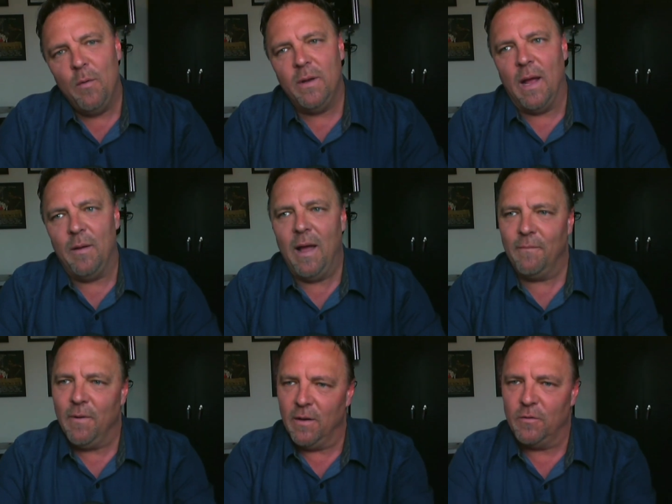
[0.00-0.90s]

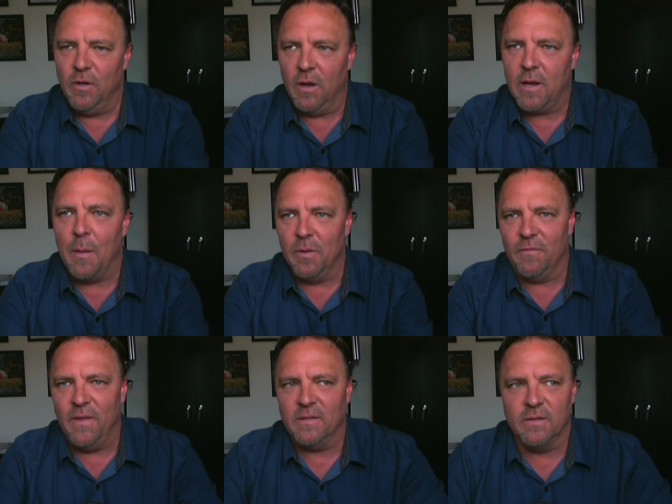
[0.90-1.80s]
I've got a
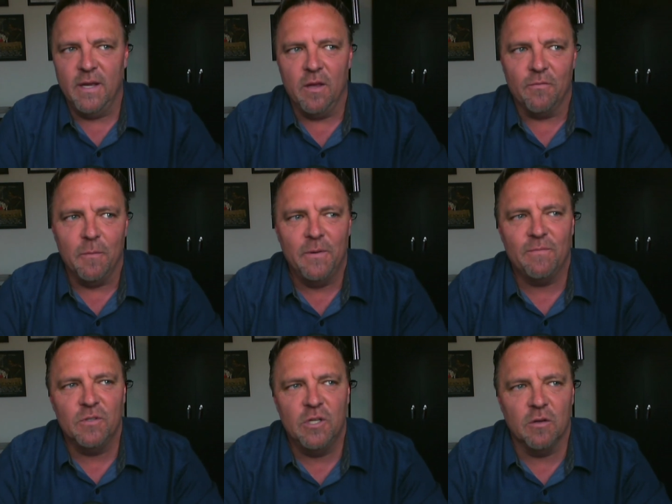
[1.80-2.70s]
couple of things I'll tell you from
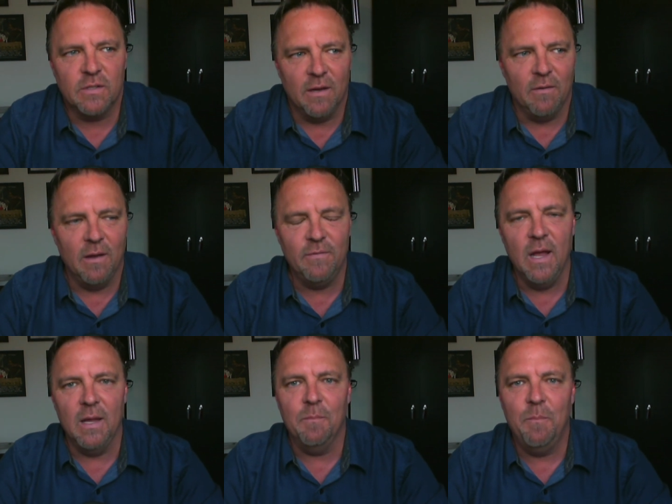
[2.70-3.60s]
different shows I've
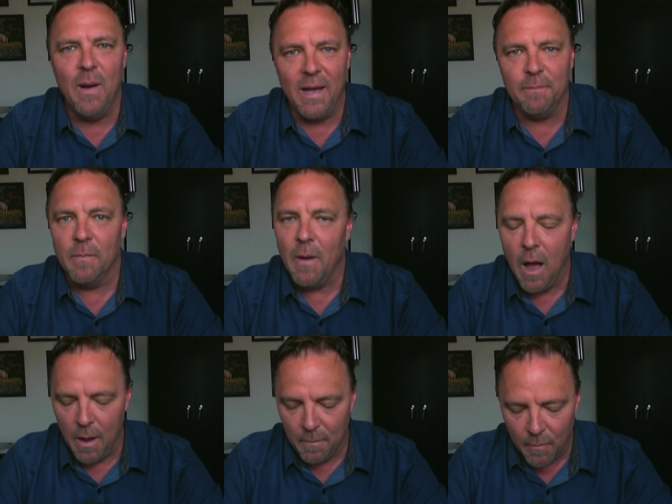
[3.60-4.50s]
done. But
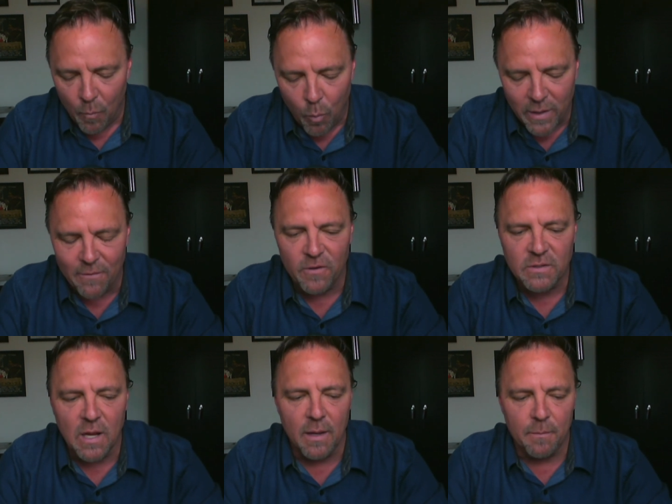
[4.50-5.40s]
when I
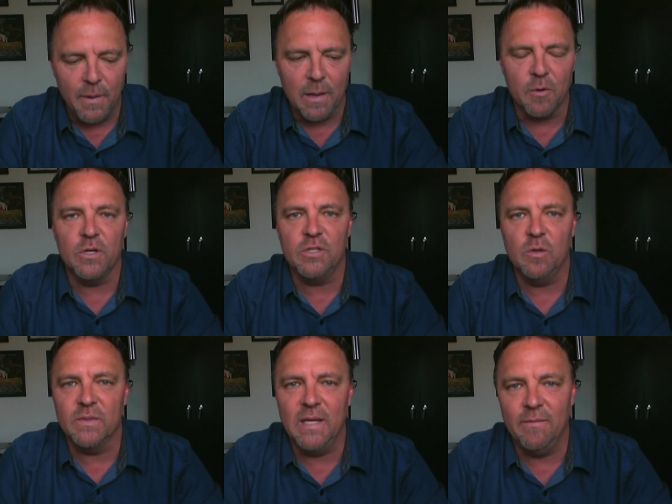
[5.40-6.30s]
first became a
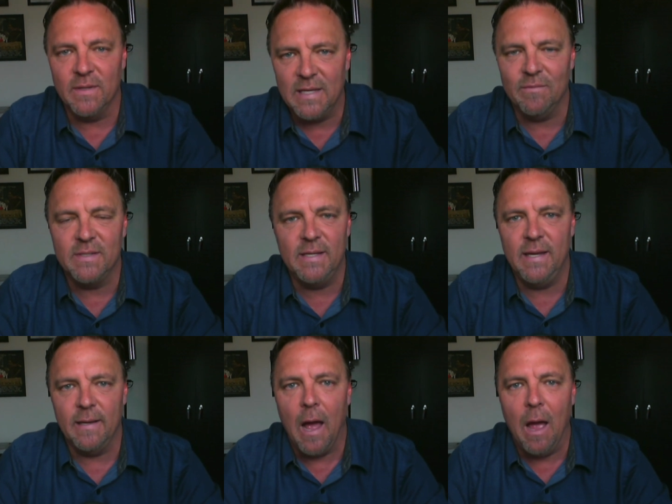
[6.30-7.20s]
Christian and was saved at
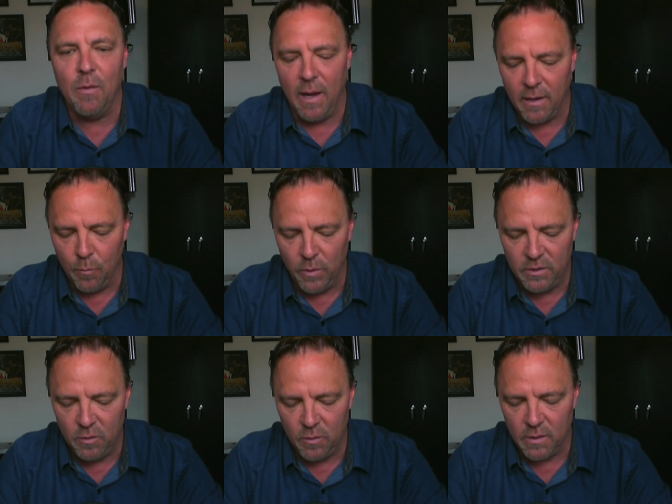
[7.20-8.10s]
17, I went
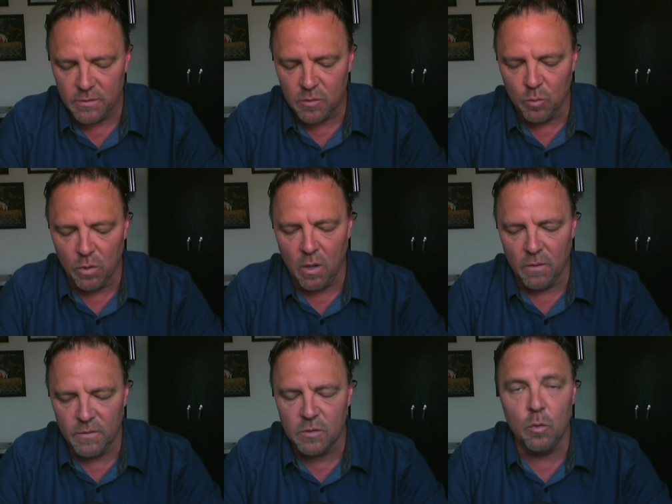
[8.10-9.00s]
into a school
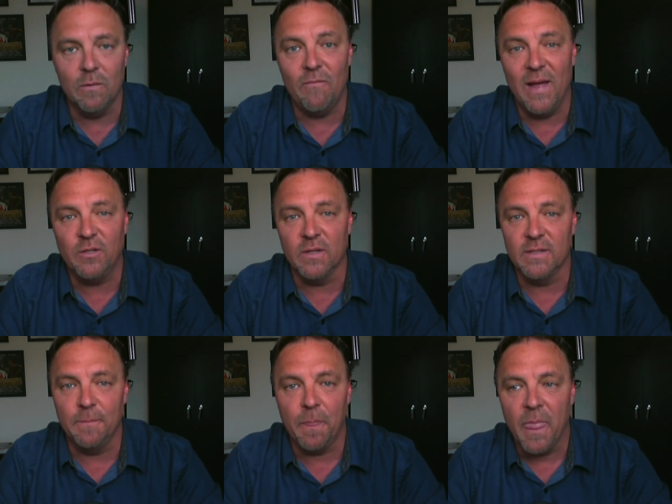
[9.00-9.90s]
called the School of
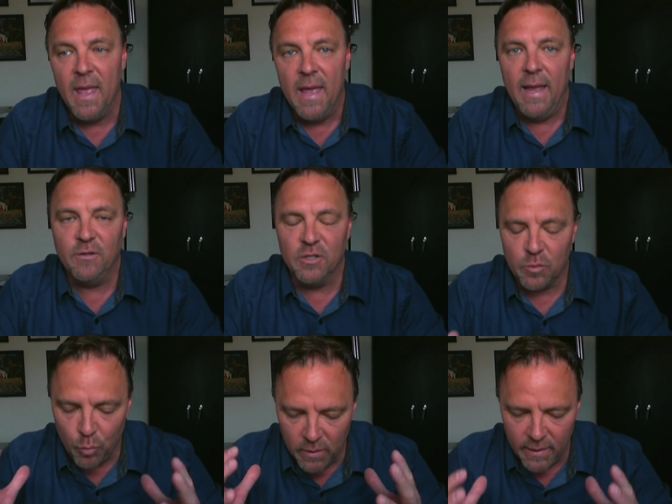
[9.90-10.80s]
Evangelism and
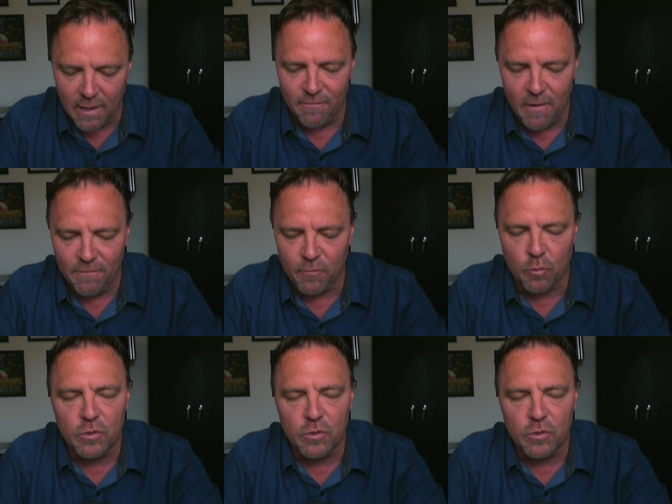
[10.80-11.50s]
just really got a